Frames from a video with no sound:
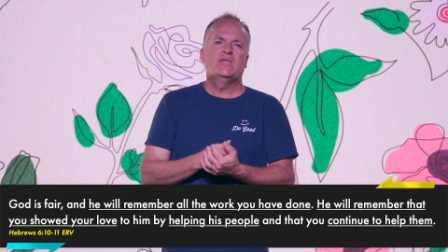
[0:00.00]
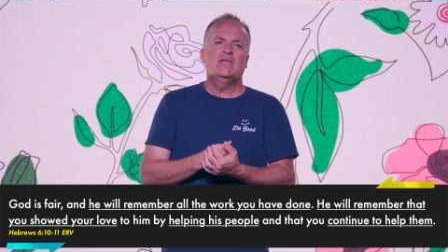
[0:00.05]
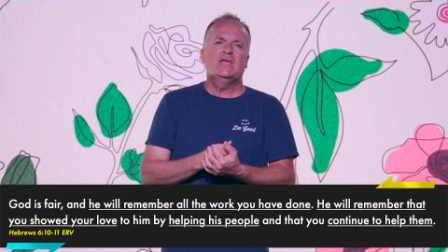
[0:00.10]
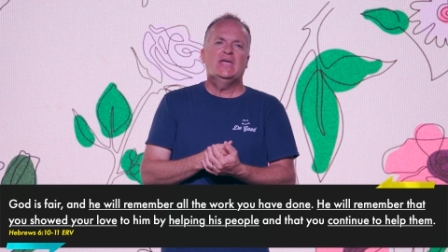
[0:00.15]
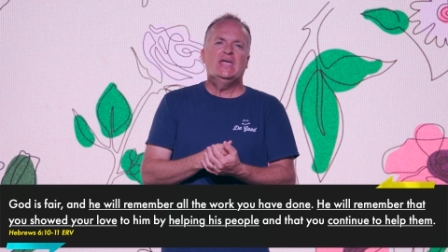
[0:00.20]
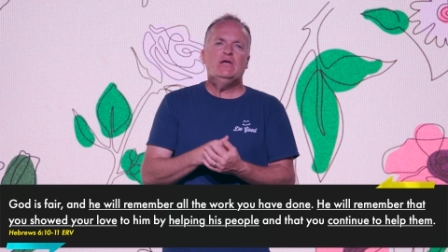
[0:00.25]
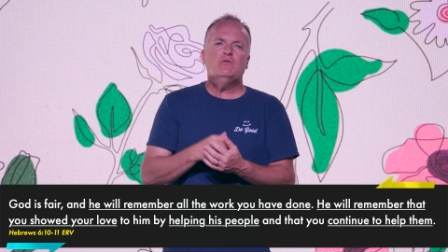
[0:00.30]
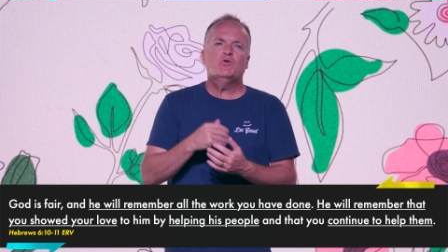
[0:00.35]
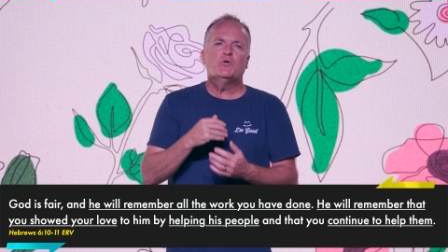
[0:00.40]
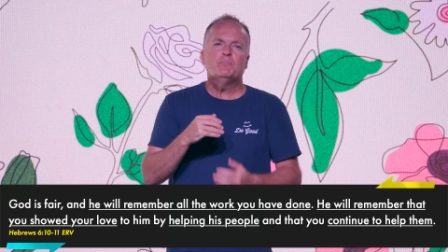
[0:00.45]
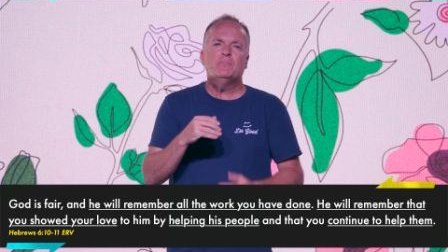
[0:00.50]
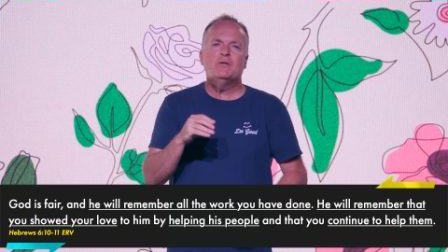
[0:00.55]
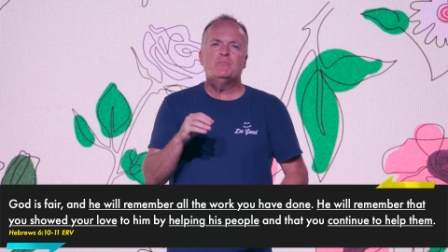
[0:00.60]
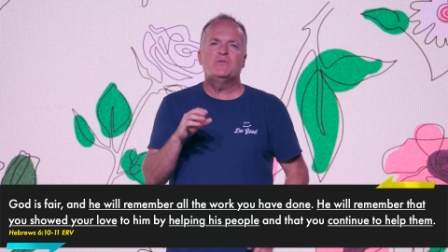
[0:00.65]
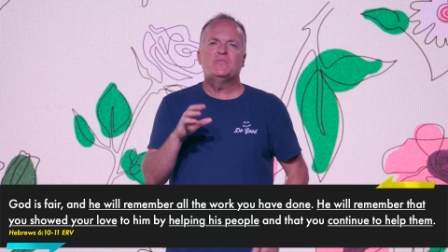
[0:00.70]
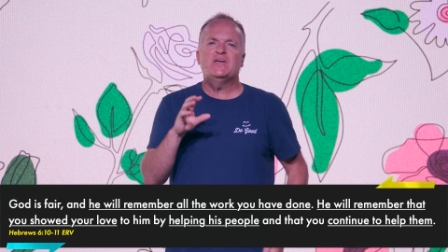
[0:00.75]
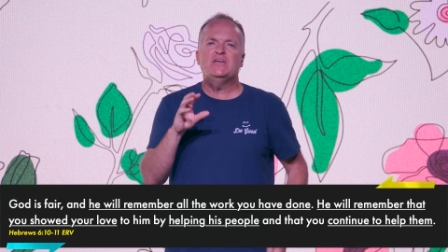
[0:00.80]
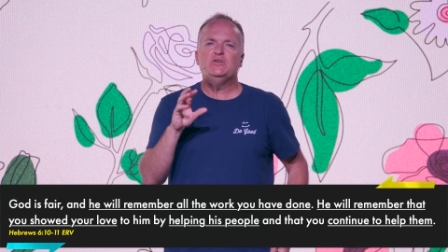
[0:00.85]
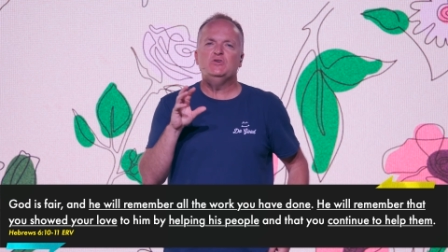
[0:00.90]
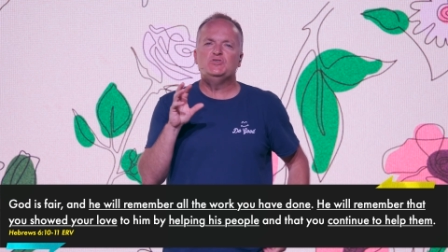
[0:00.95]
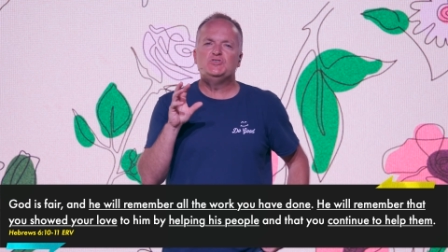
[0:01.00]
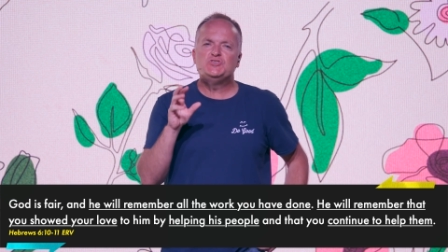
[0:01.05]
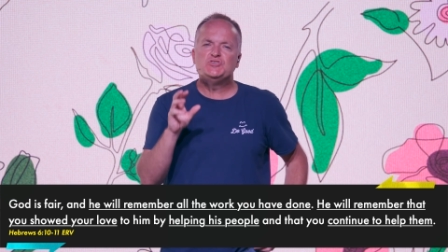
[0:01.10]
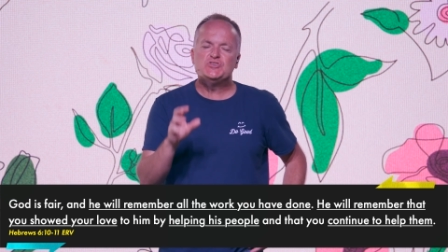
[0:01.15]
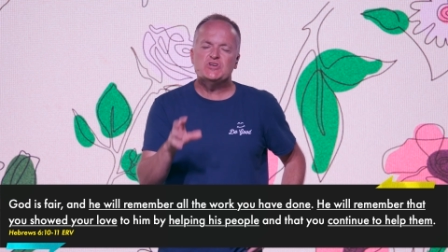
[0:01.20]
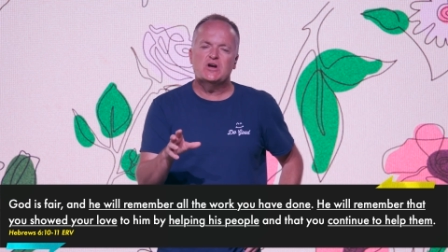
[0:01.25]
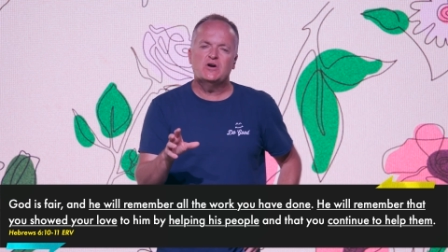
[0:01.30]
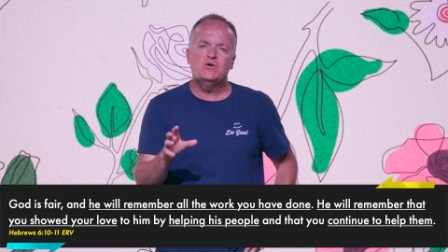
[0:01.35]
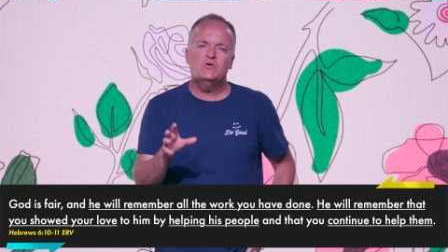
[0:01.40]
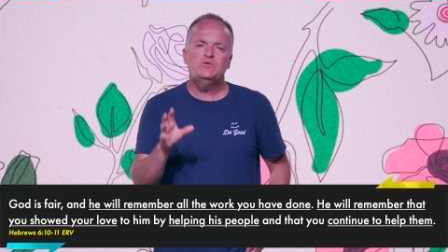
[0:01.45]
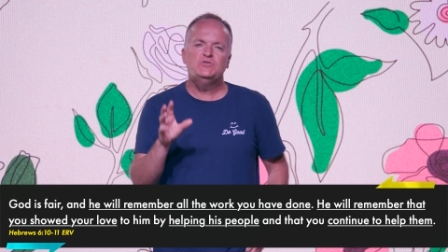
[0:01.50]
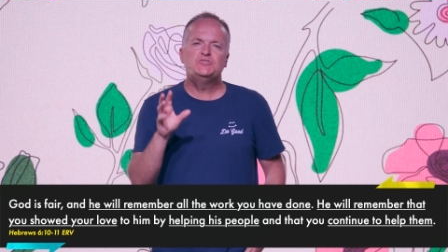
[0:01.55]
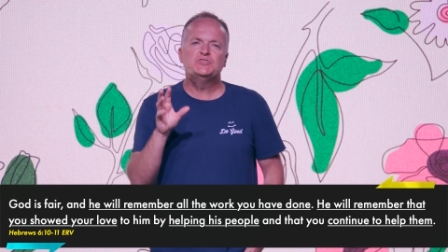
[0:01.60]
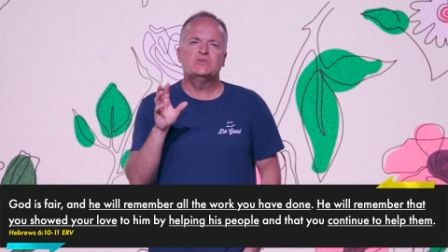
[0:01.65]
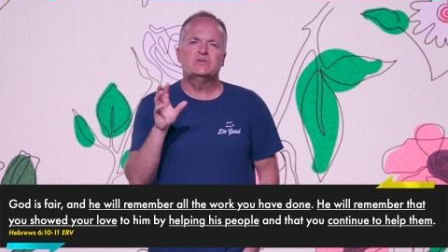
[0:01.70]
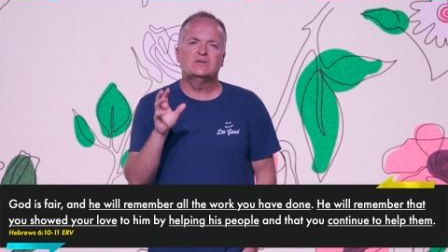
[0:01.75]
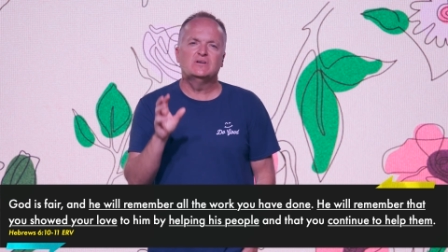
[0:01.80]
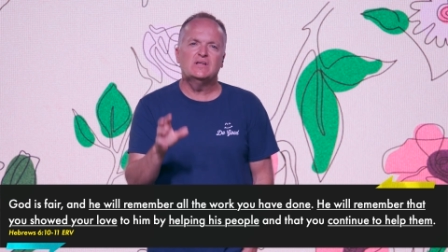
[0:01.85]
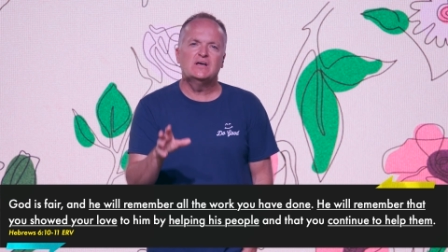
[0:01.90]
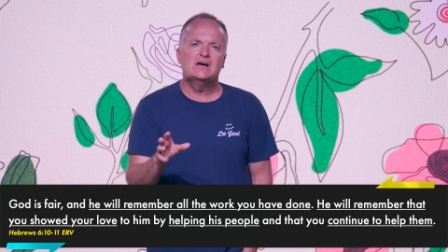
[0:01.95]
He will remember that you showed your
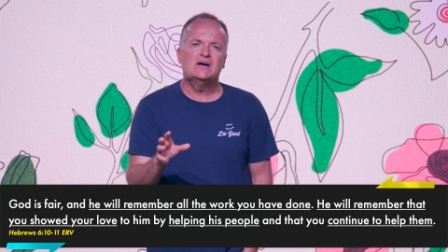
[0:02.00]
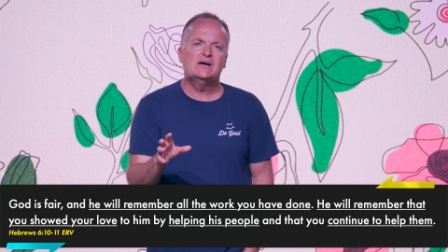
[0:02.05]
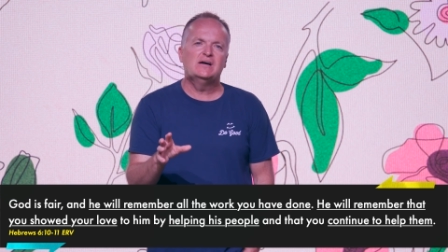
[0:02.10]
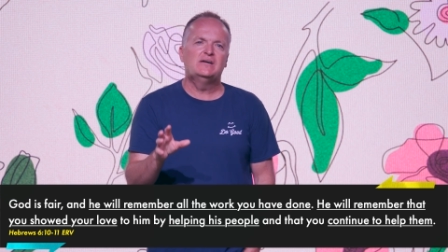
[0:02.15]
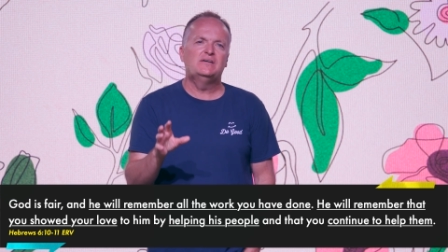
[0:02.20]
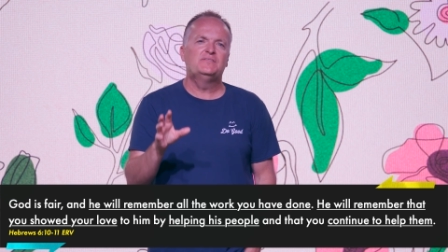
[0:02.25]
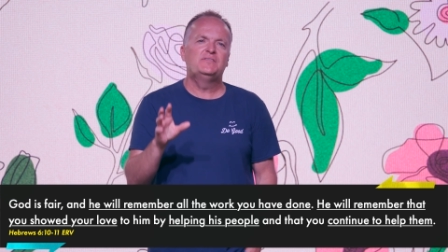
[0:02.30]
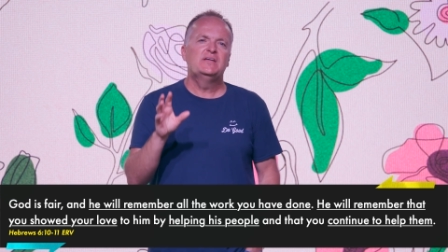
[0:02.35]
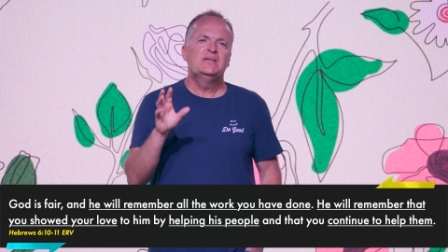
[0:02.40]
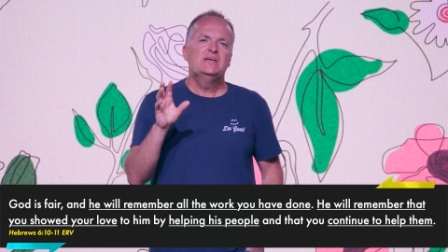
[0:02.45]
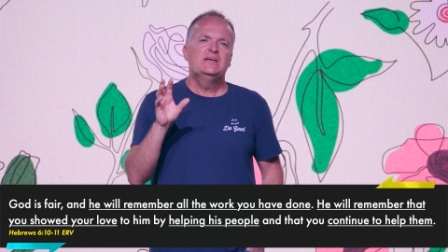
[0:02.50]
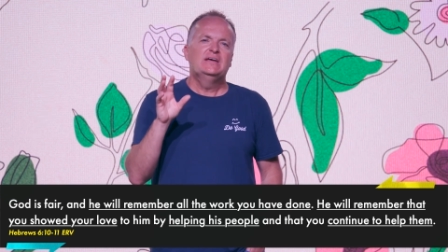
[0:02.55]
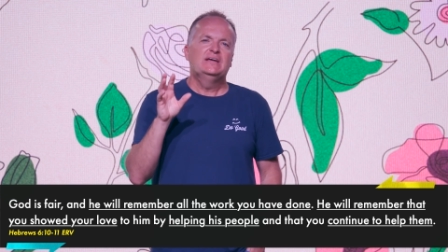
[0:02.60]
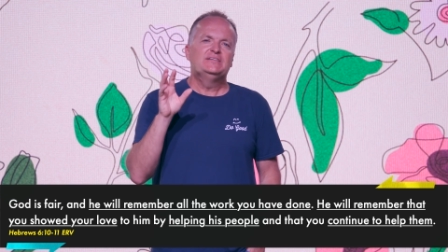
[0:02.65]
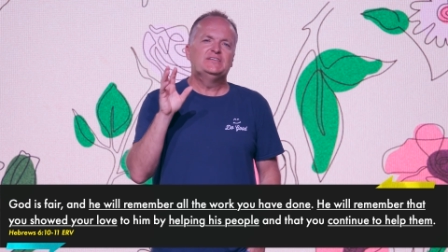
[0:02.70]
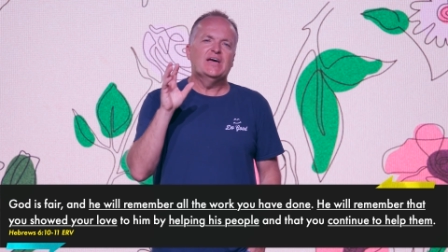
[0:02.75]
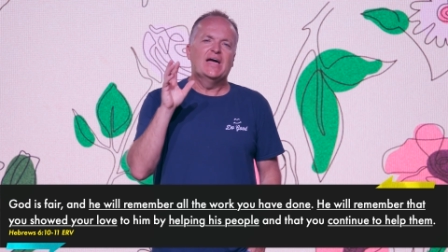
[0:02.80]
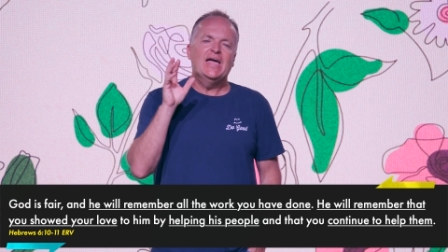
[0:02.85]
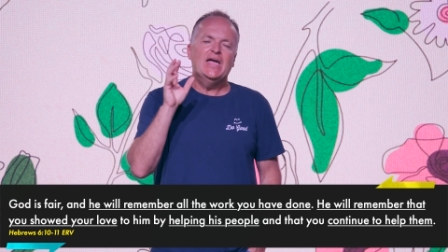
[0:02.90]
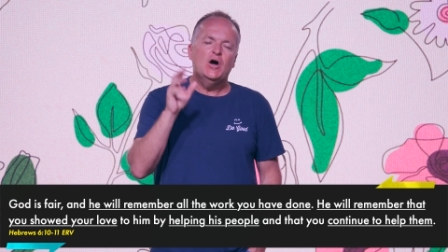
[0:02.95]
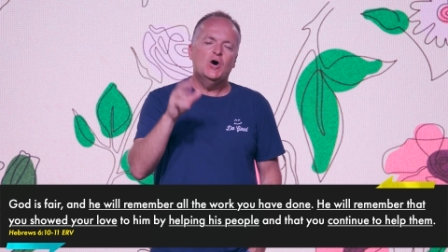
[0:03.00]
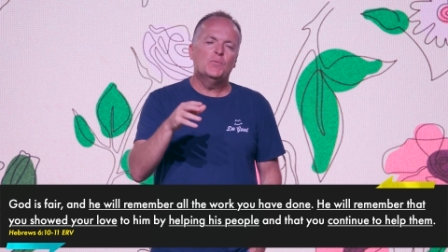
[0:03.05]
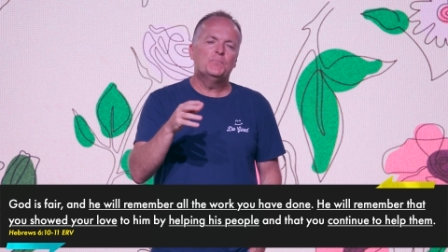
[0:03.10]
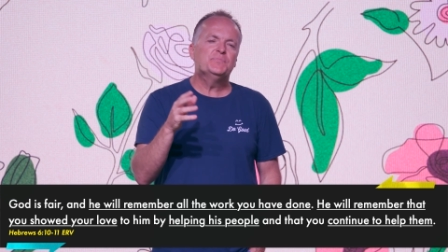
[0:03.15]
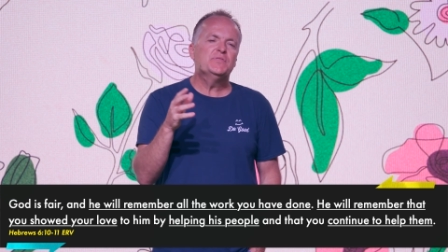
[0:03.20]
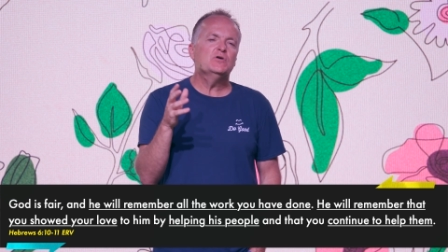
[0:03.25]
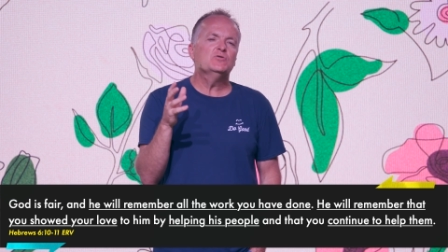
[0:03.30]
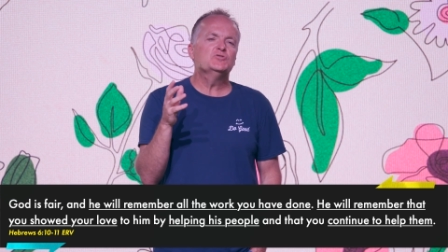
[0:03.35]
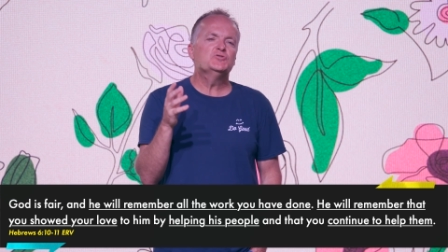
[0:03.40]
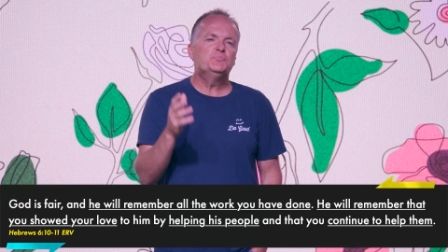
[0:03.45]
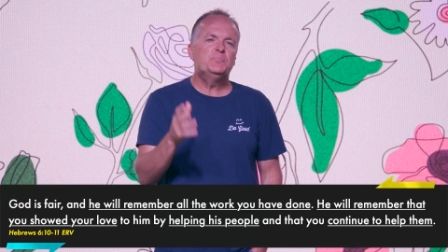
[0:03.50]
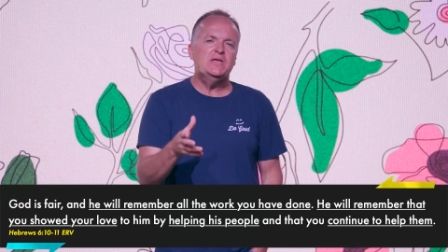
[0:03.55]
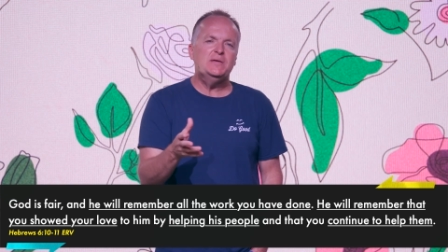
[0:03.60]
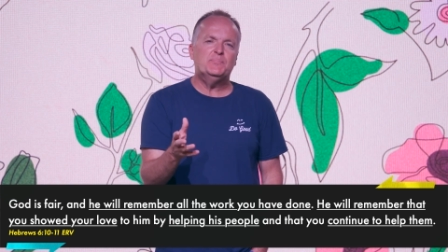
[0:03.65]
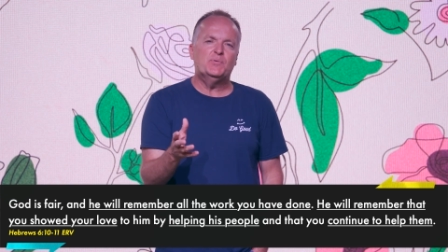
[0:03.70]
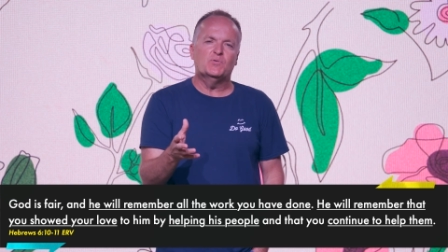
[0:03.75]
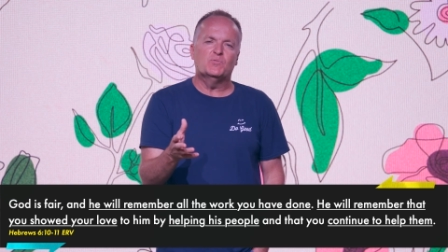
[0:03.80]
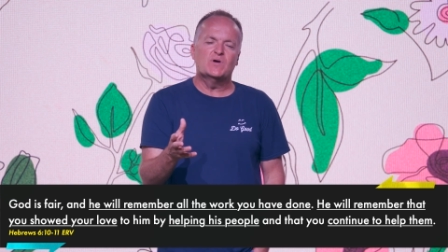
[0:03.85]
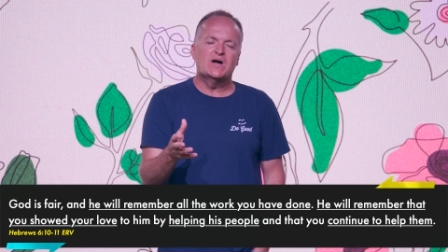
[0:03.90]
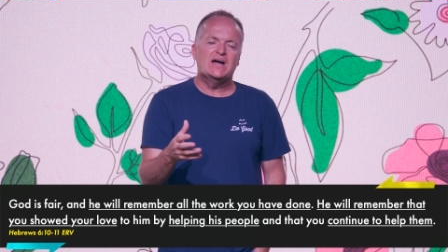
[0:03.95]
love to help those
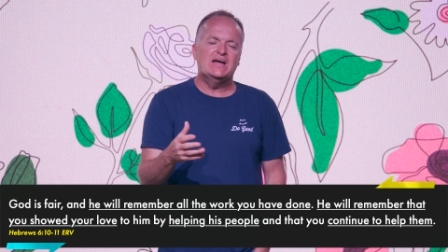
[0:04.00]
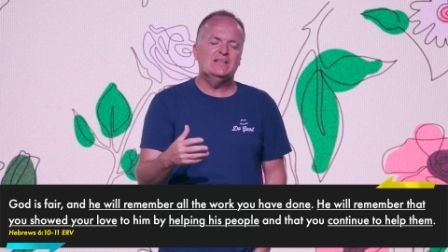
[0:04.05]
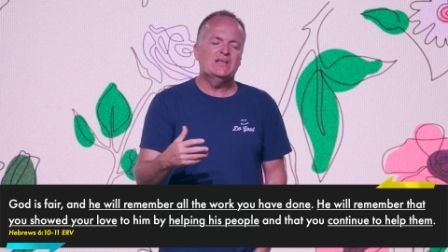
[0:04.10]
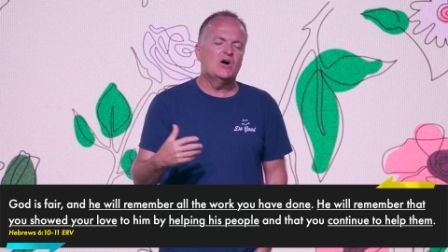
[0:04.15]
people, right?